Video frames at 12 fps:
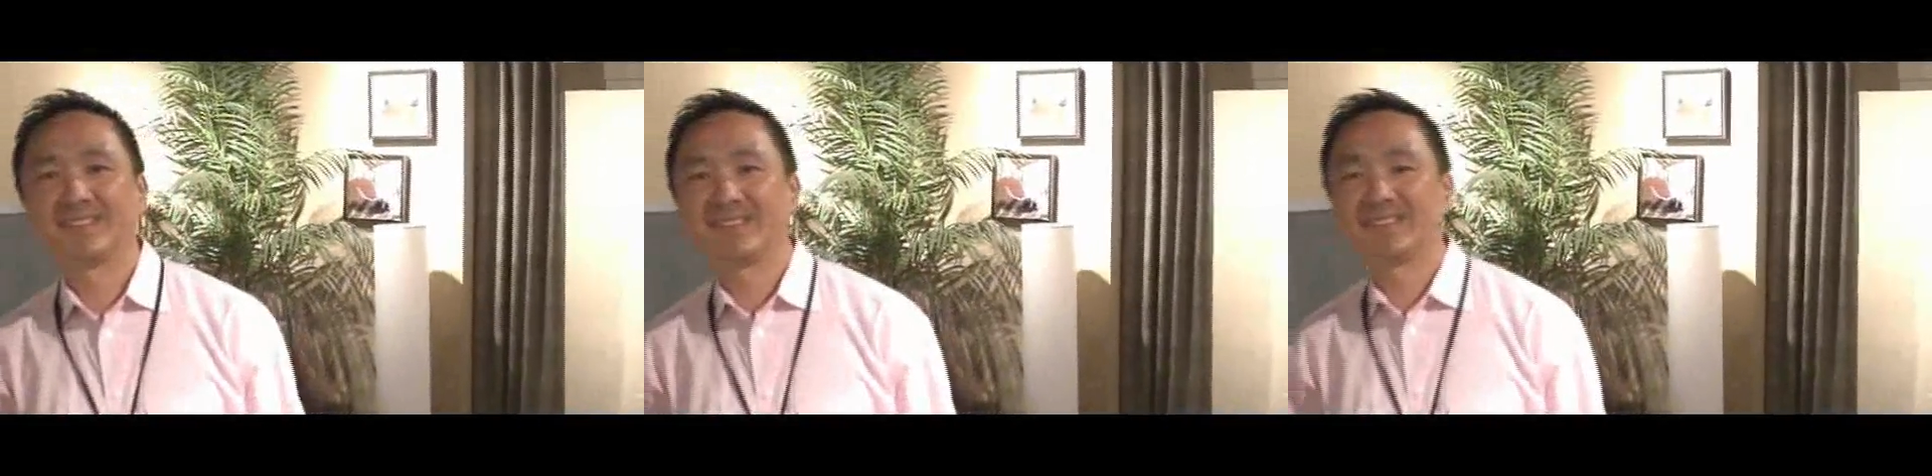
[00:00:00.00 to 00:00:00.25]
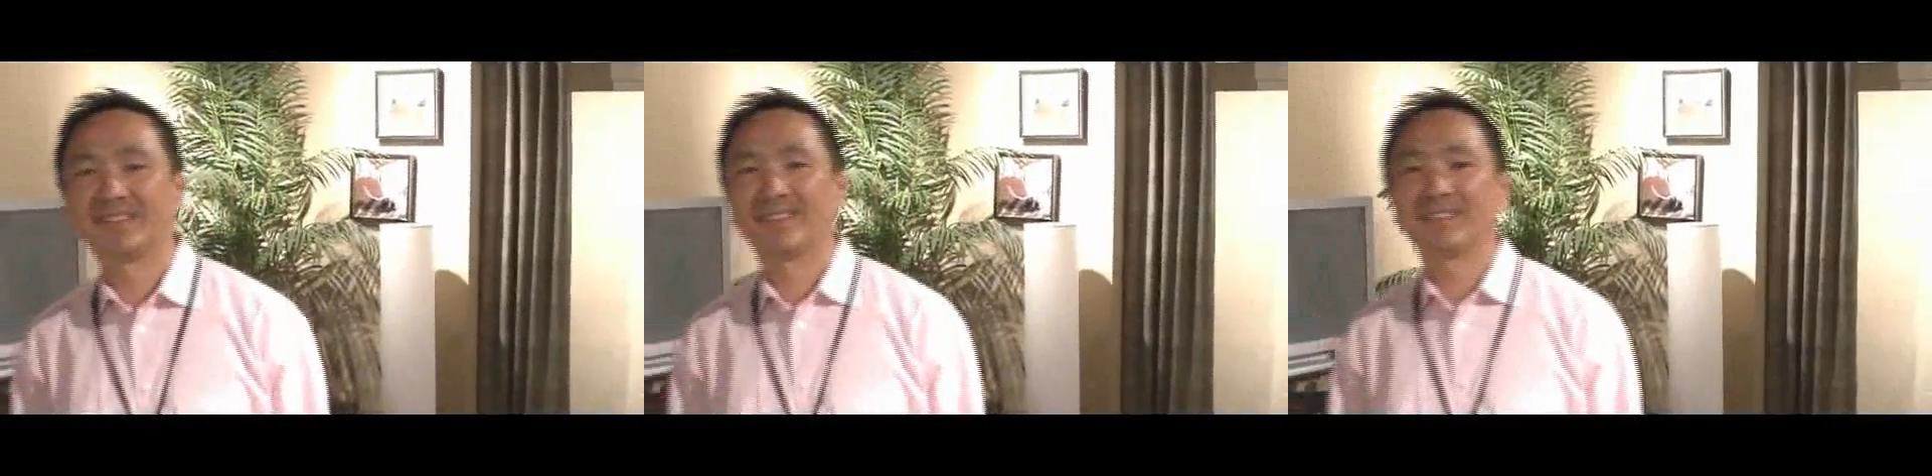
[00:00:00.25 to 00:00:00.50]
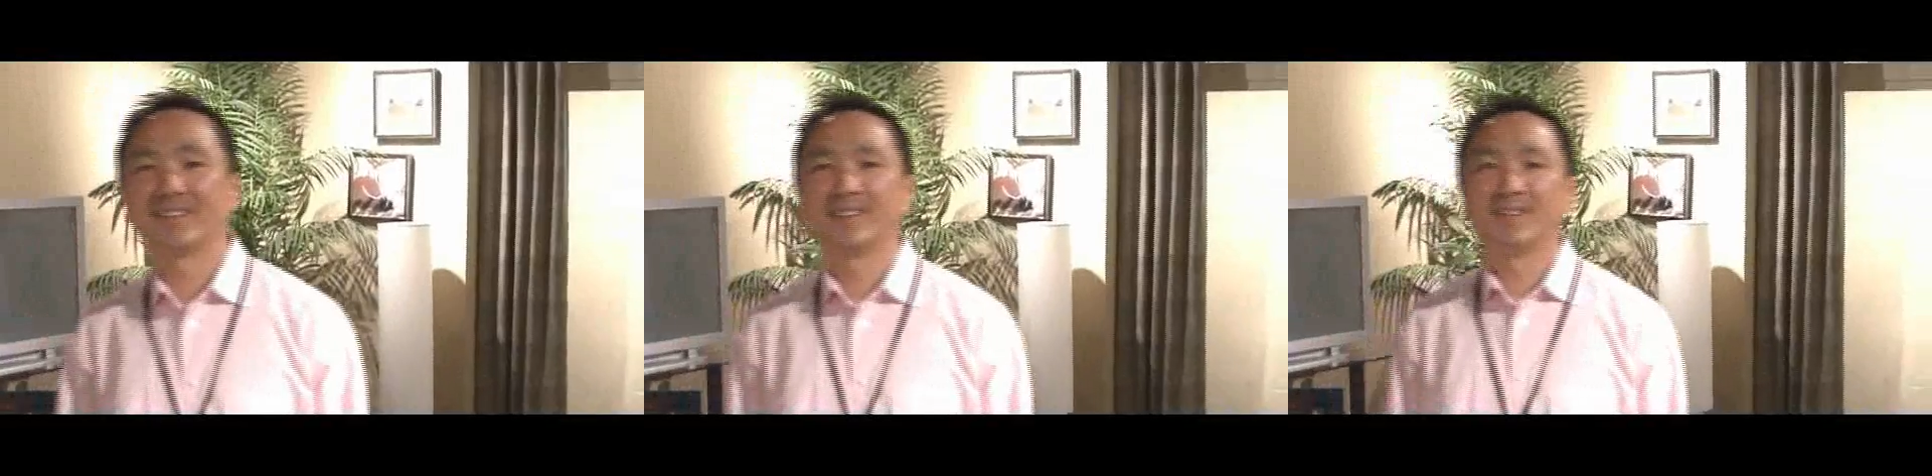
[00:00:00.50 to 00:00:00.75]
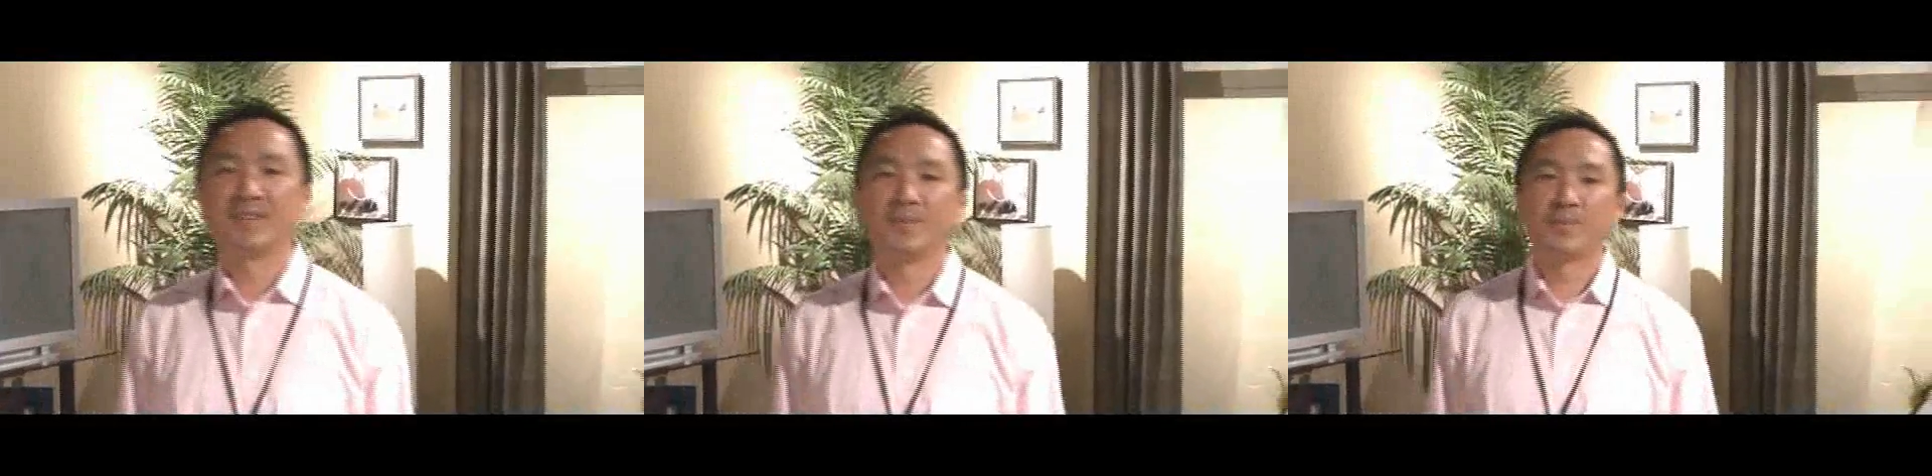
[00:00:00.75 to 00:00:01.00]
is one
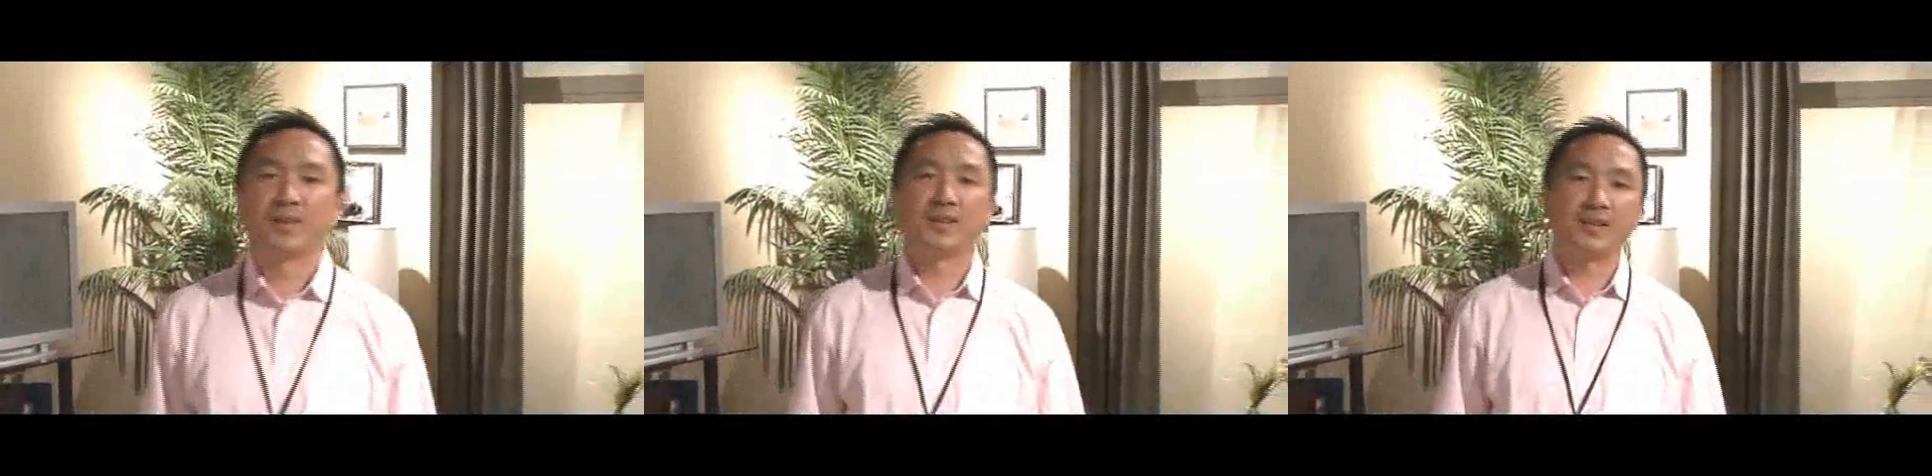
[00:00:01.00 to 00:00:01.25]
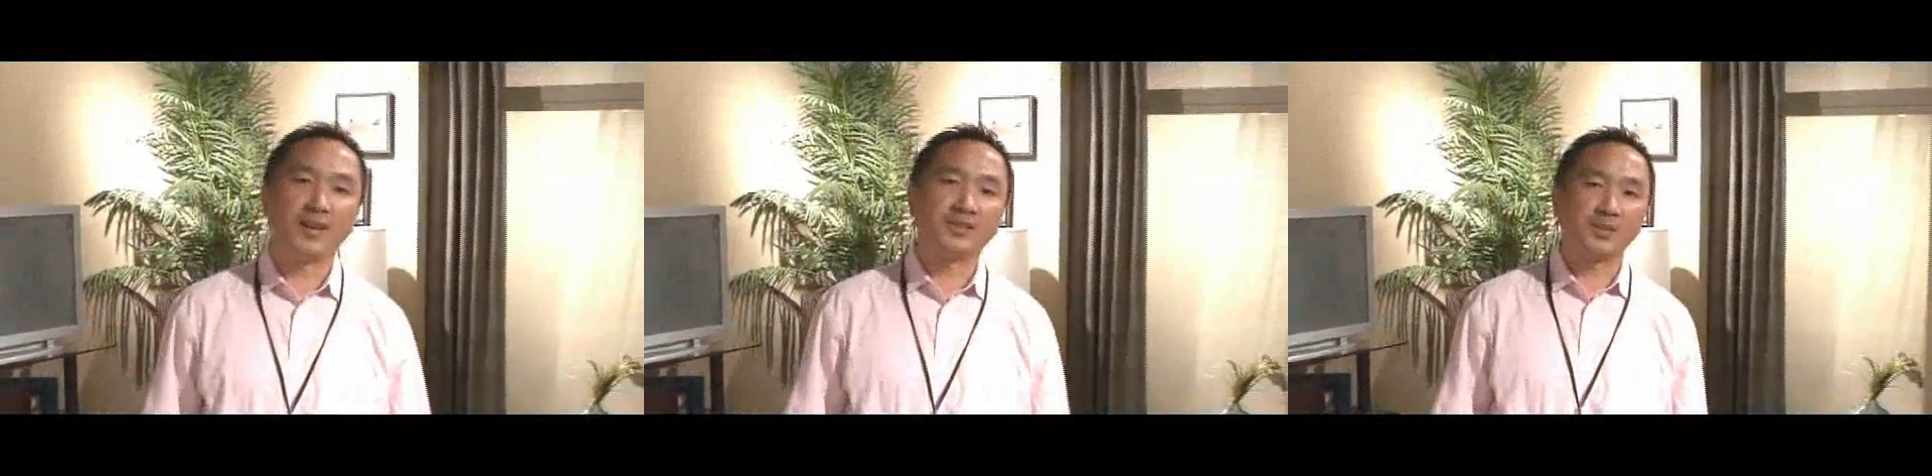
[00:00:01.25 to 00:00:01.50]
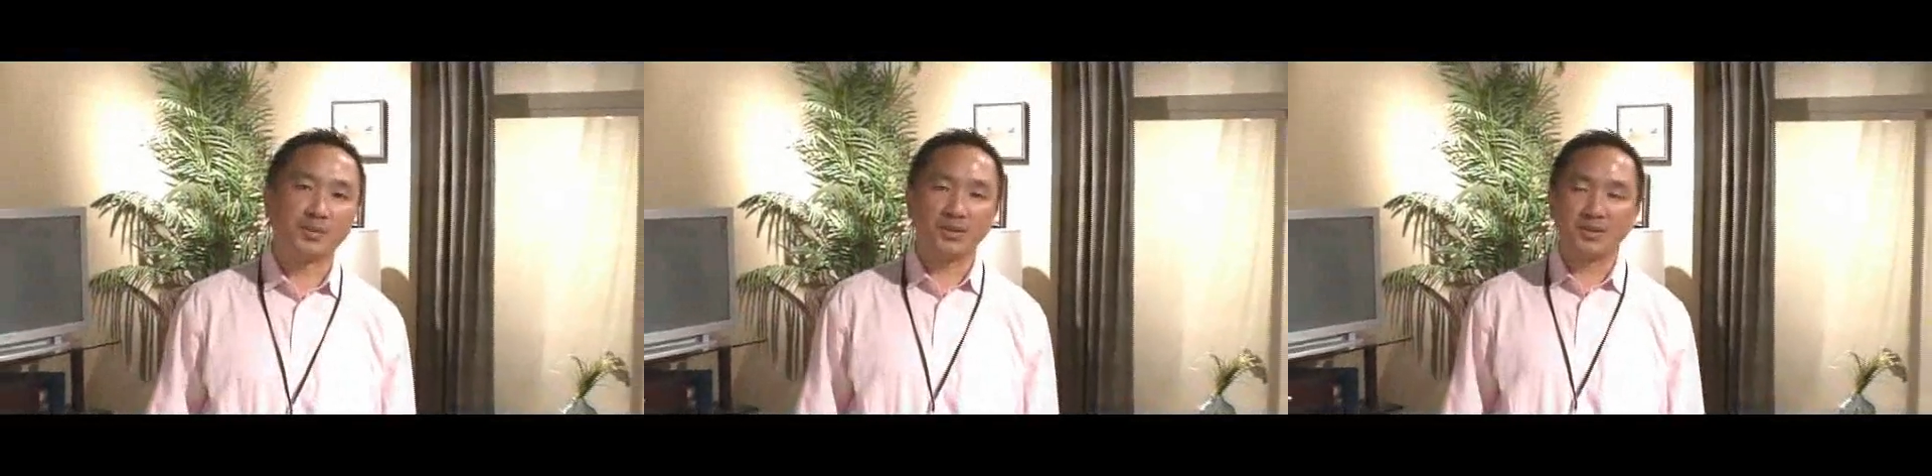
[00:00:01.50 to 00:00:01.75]
restaurant right down the street.